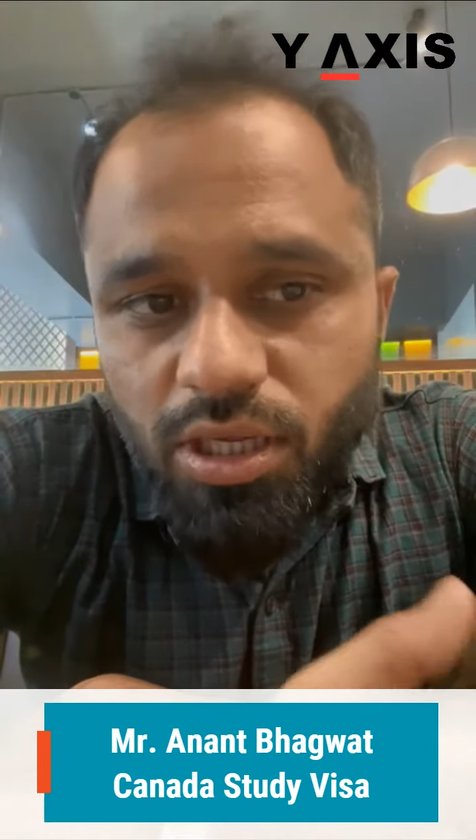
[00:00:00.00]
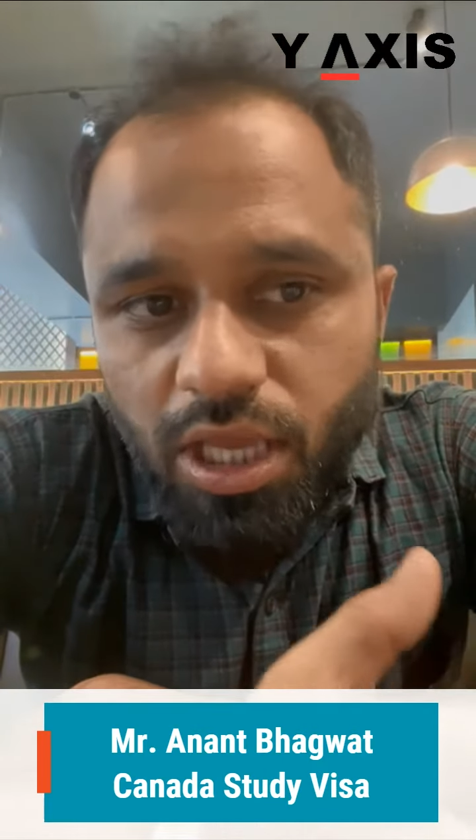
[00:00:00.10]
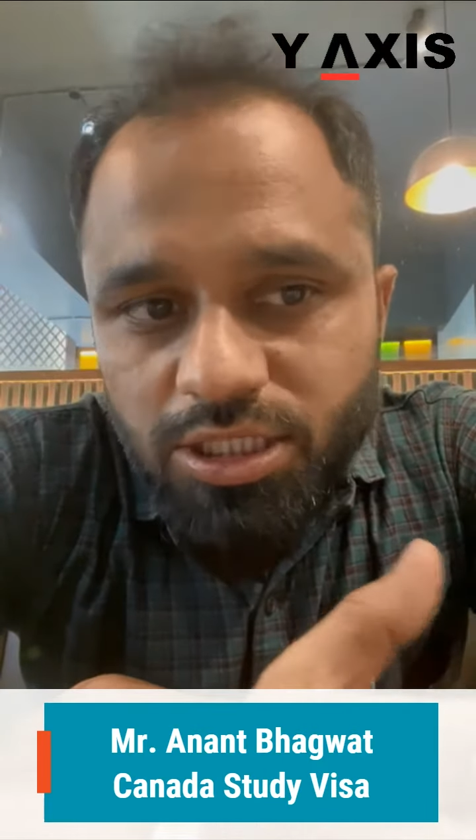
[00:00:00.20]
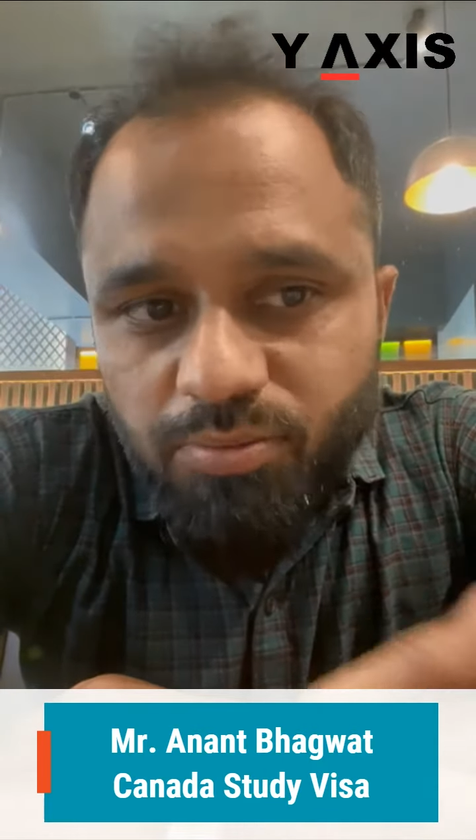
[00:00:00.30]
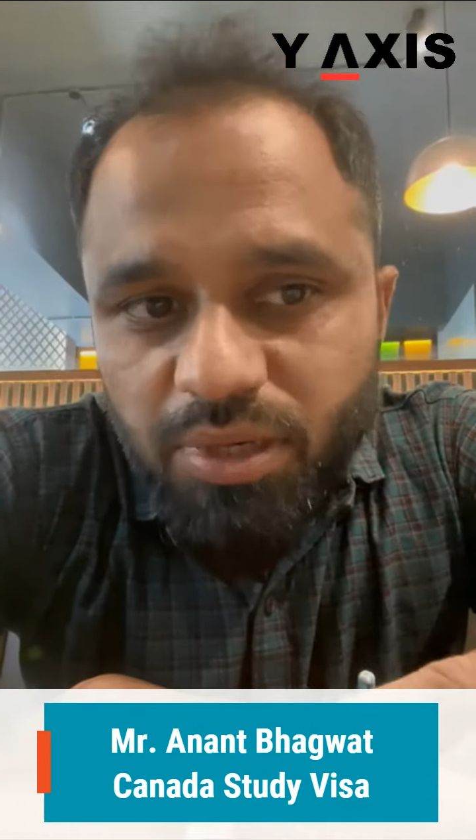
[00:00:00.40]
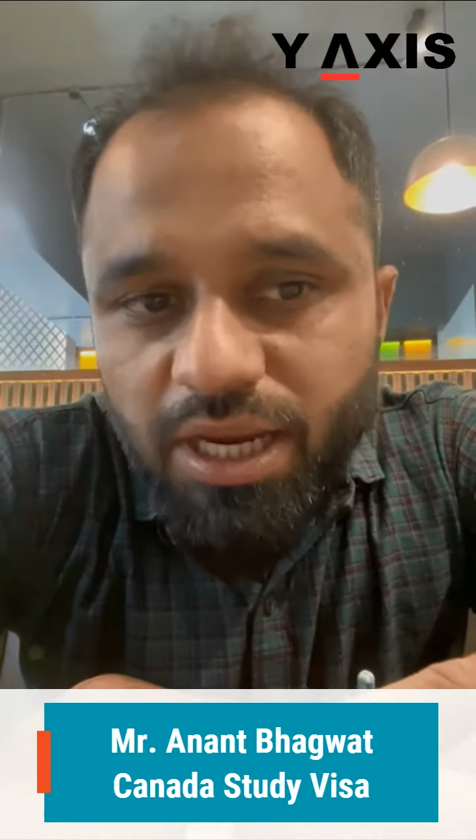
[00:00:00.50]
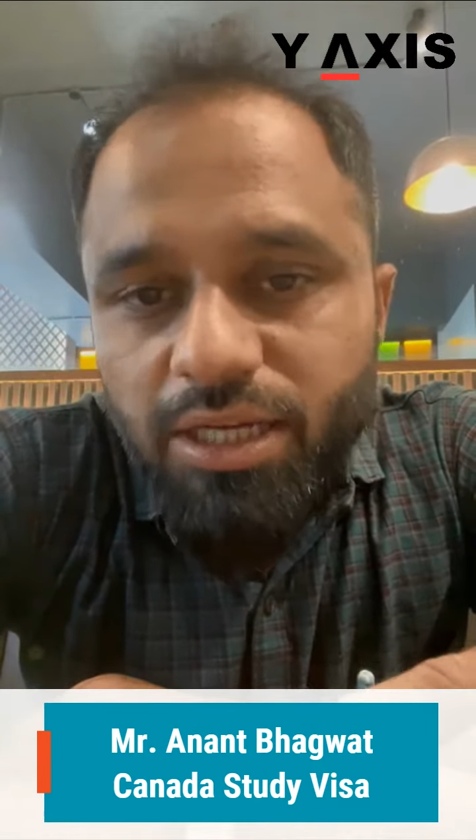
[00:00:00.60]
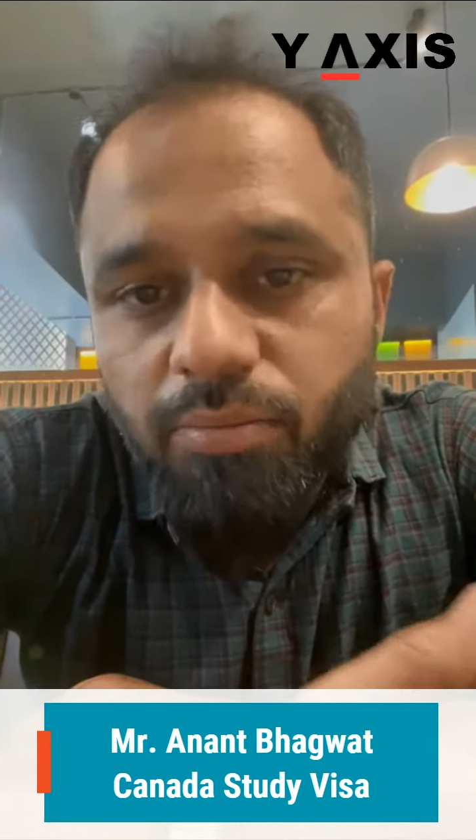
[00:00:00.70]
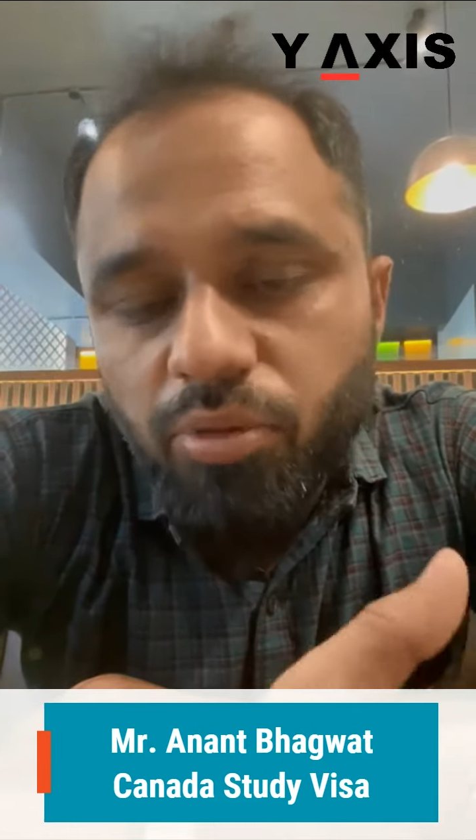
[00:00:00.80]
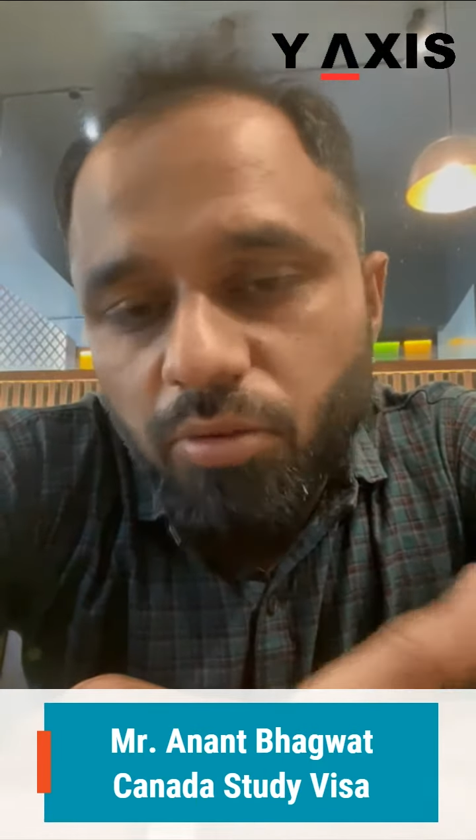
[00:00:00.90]

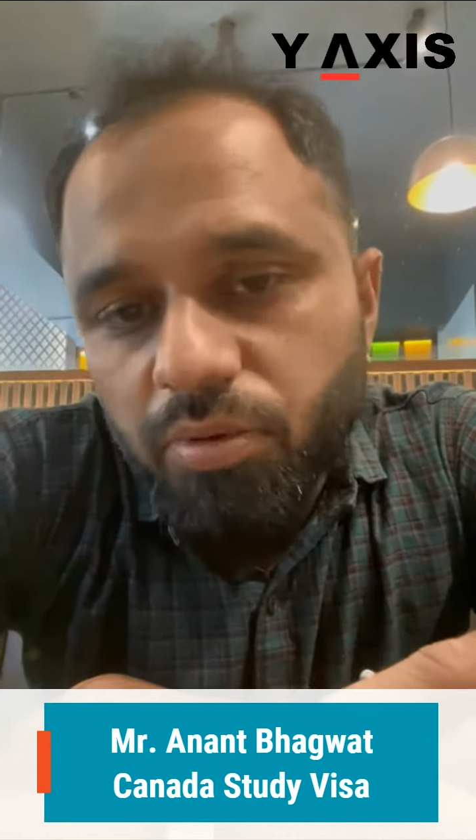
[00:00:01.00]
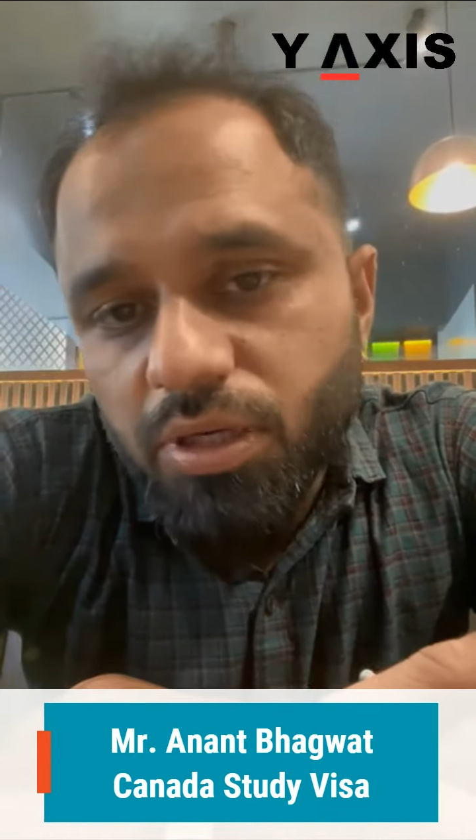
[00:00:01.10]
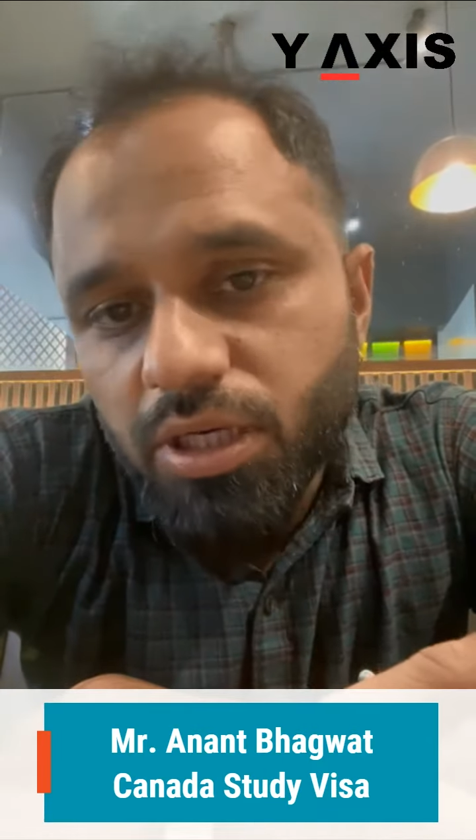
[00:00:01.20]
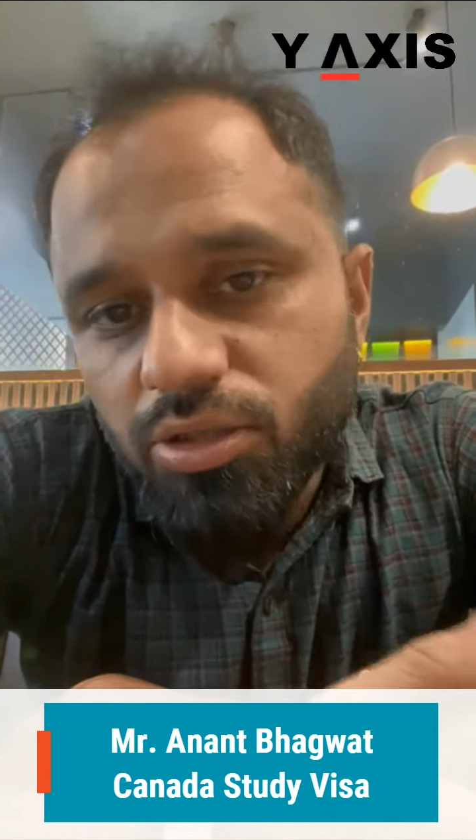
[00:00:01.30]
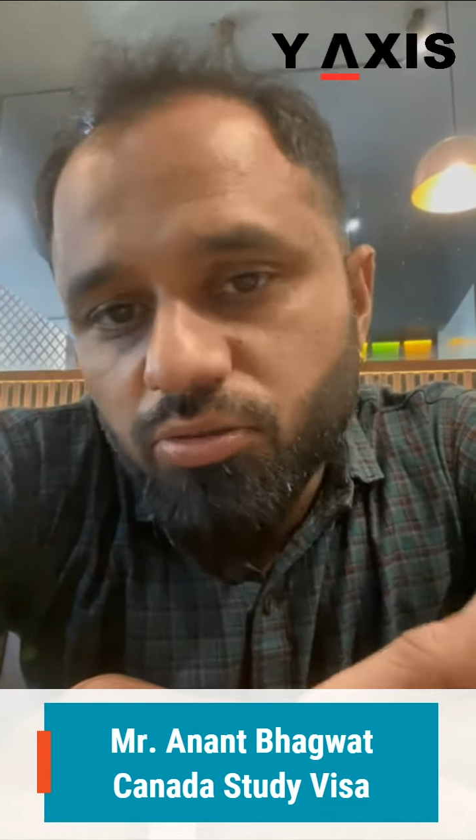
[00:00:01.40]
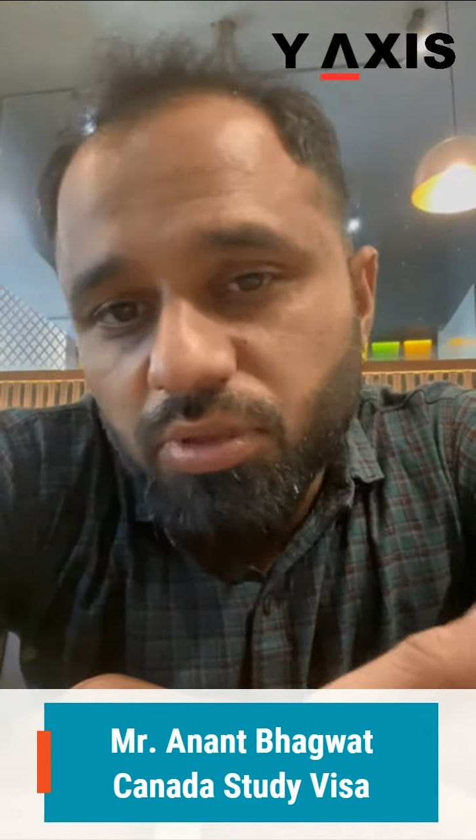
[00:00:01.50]
explained properly to